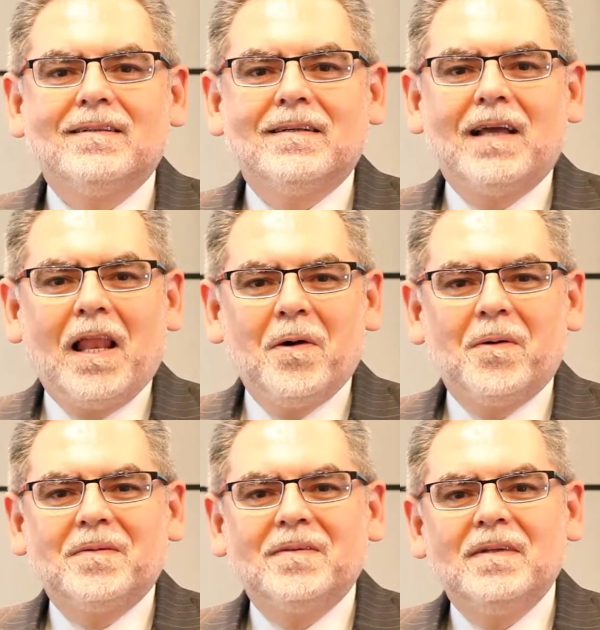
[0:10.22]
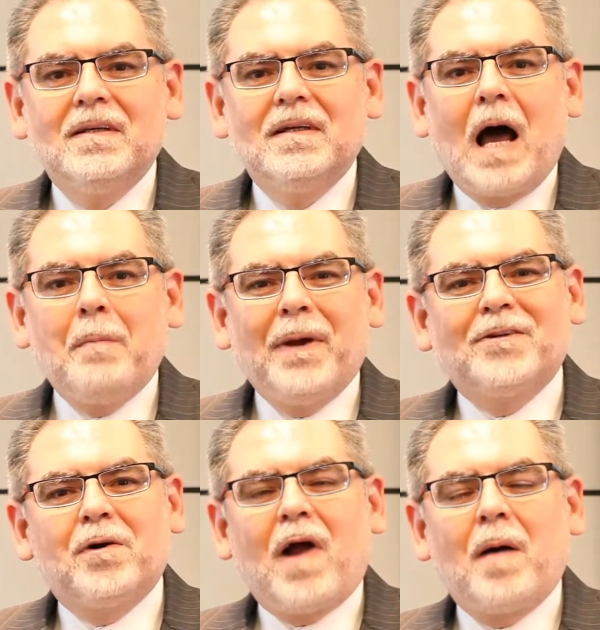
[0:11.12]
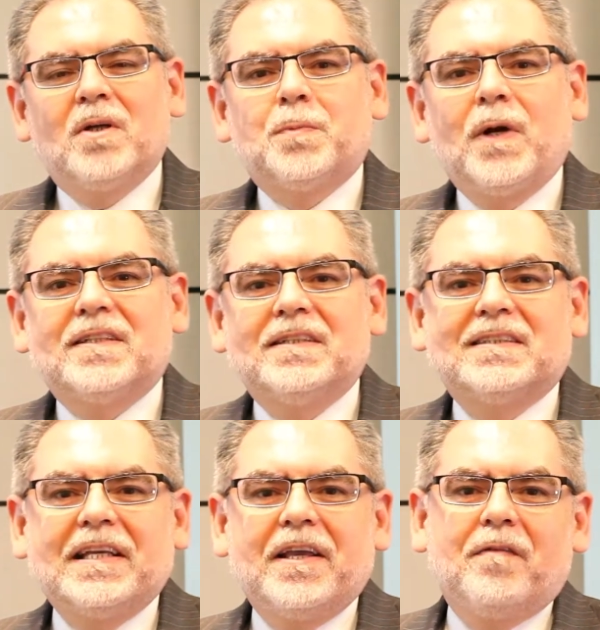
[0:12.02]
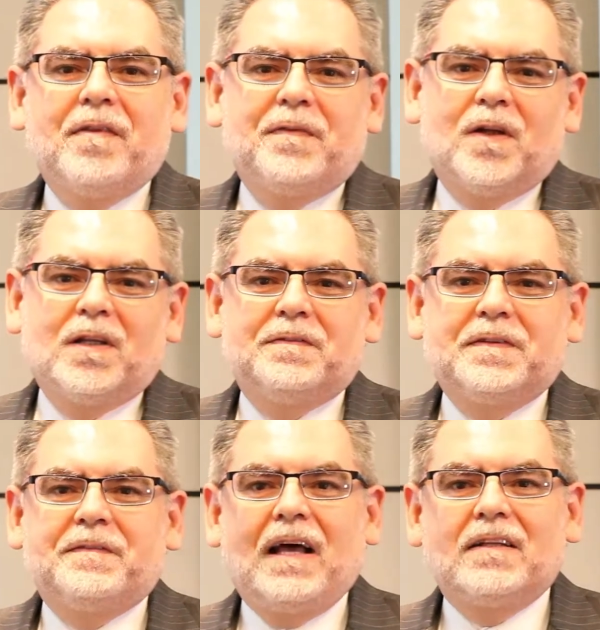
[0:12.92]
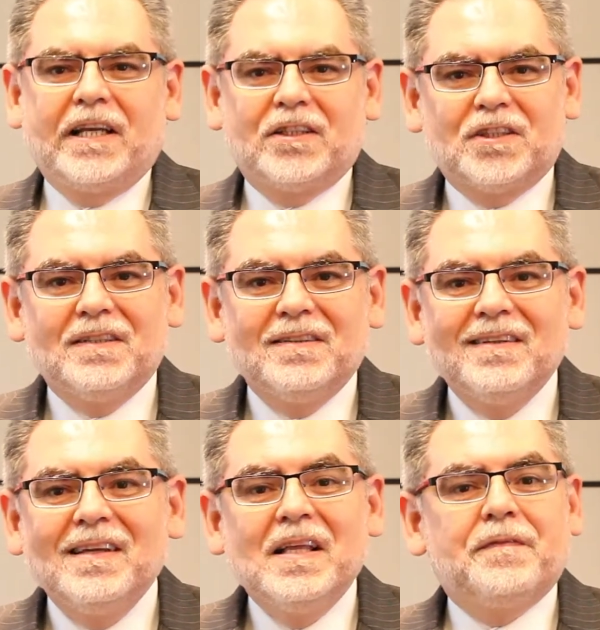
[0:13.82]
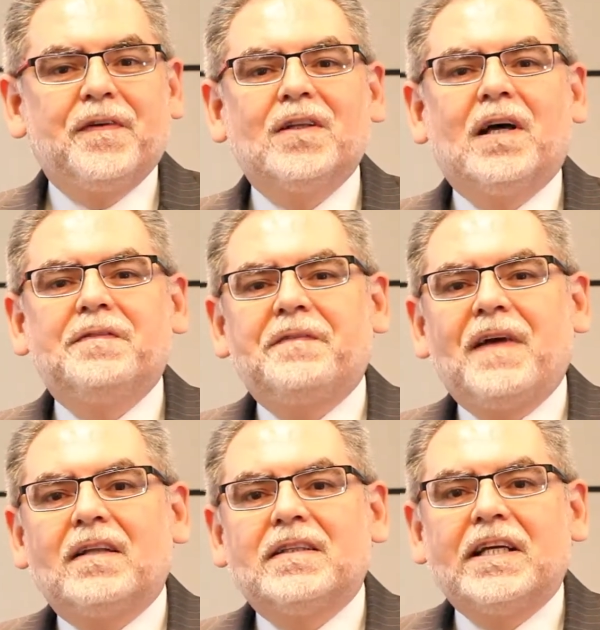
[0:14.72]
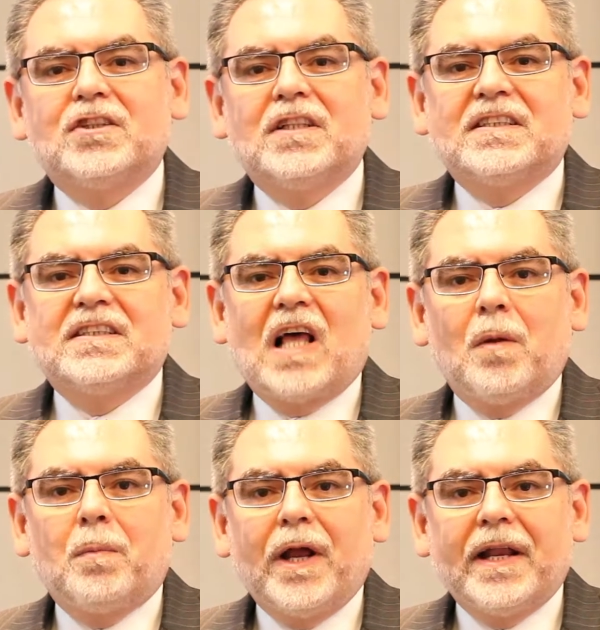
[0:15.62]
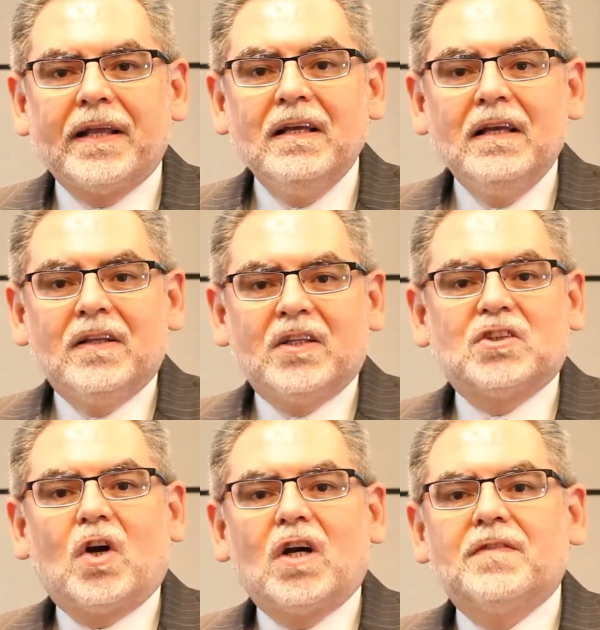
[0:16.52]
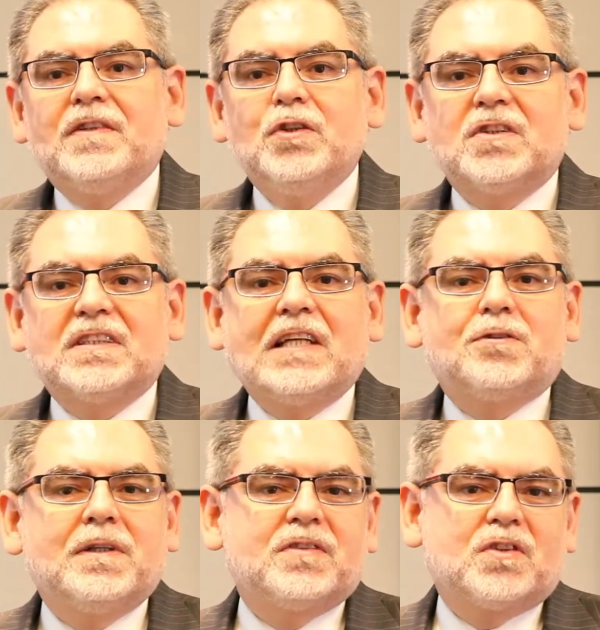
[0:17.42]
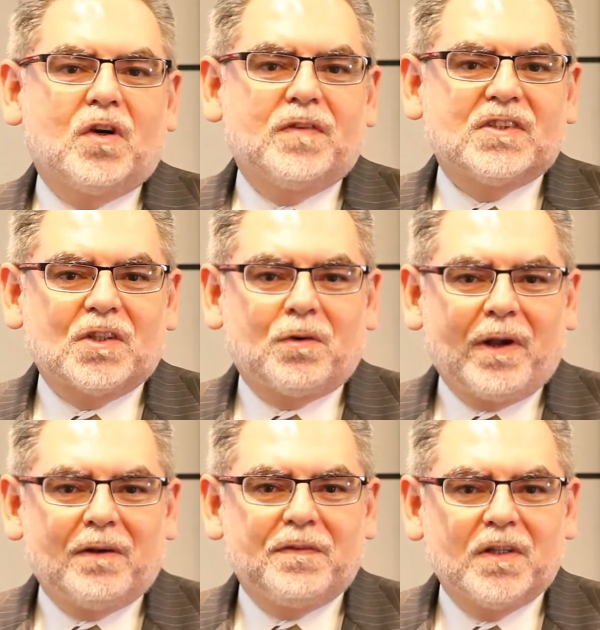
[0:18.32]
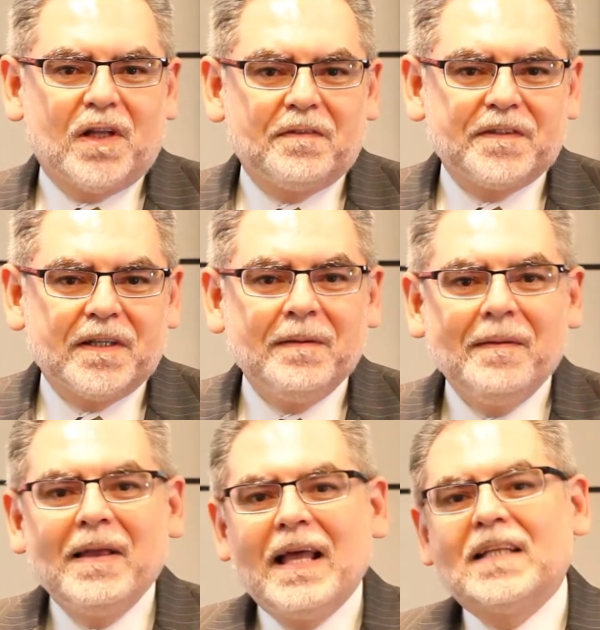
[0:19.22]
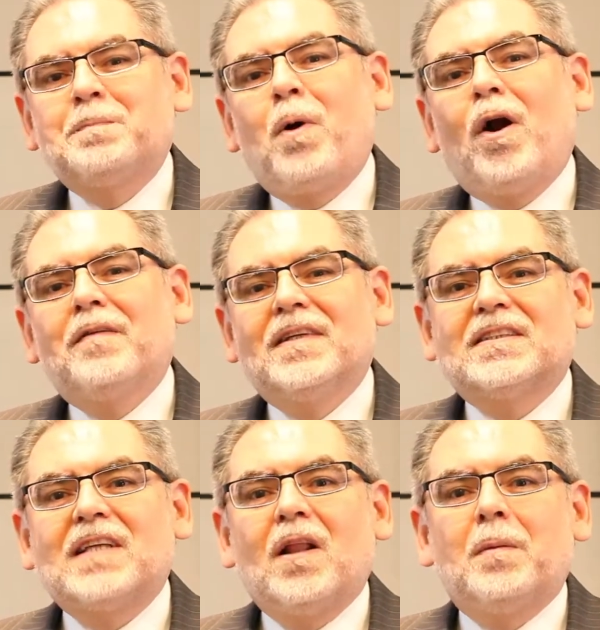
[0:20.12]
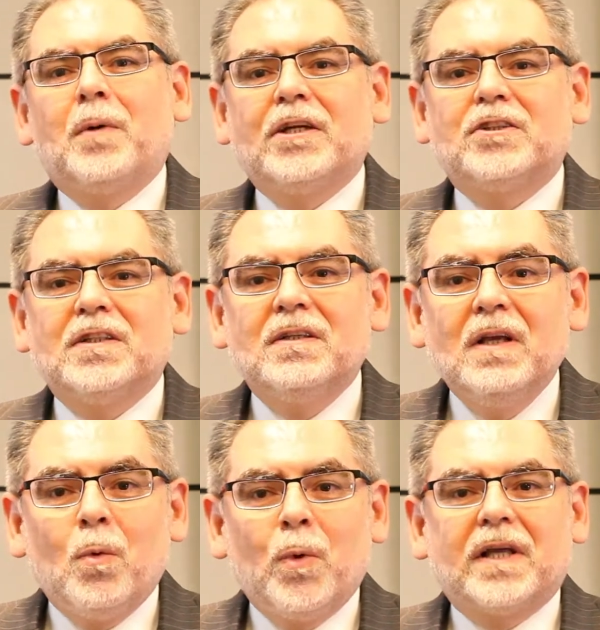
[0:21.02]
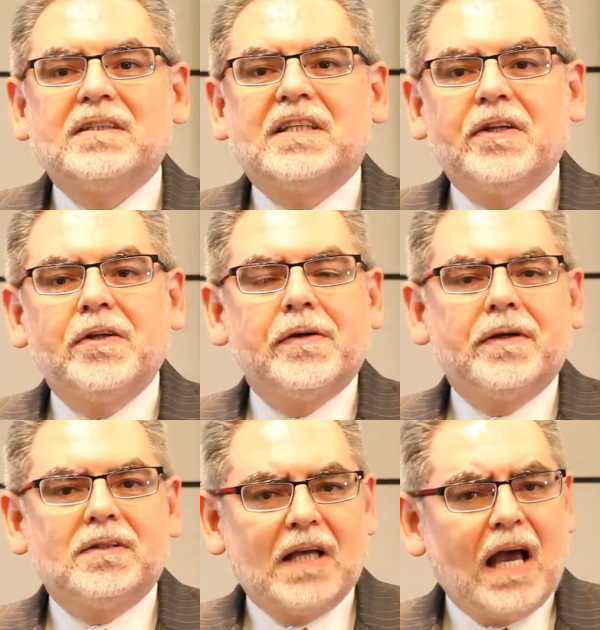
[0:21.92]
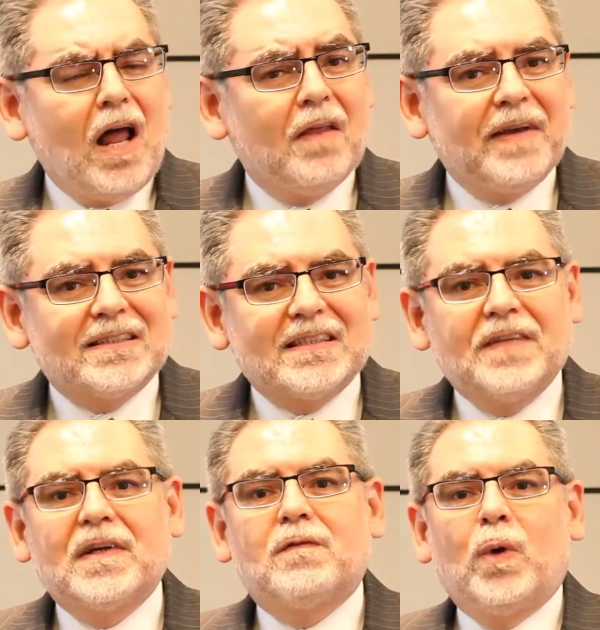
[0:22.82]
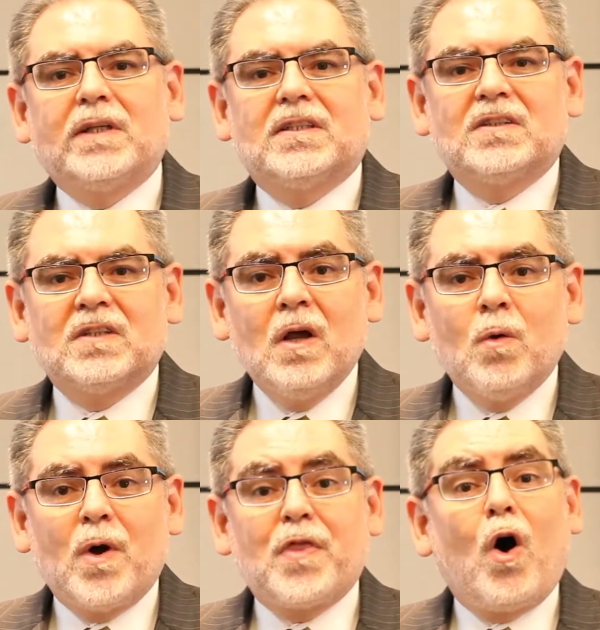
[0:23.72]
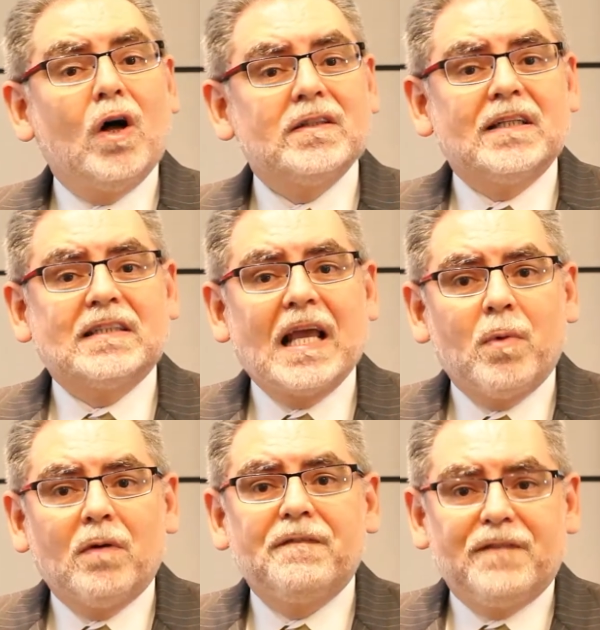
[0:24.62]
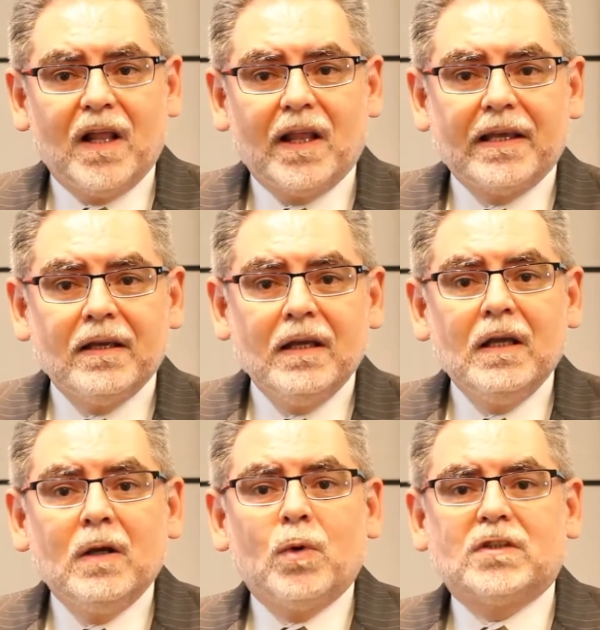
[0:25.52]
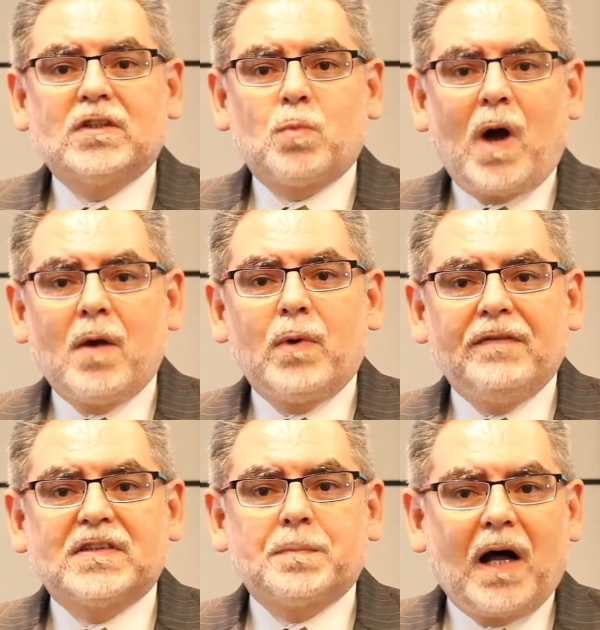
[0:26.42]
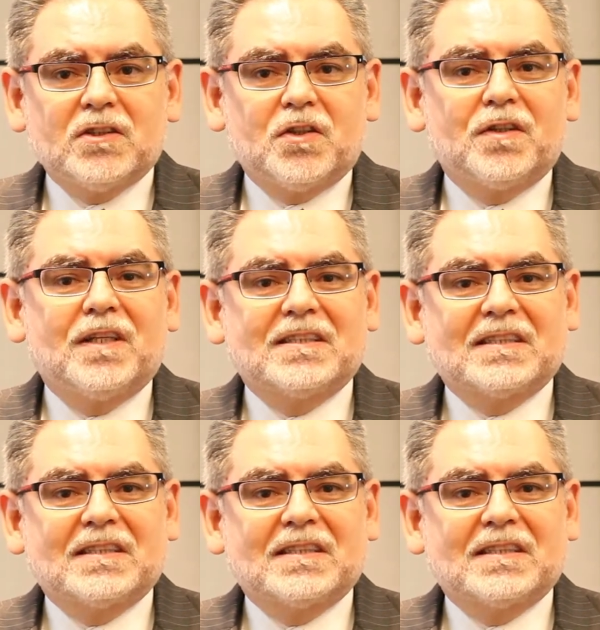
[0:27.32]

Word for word: Hello, I'm Pedro Ramos, President and CEO of the Philadelphia Foundation. The Philadelphia Foundation is celebrating the start of a new century of service to Greater Philadelphia. And as part of this celebration, we continue to elevate civic voices with On the Table Philly, which is why we've sponsored this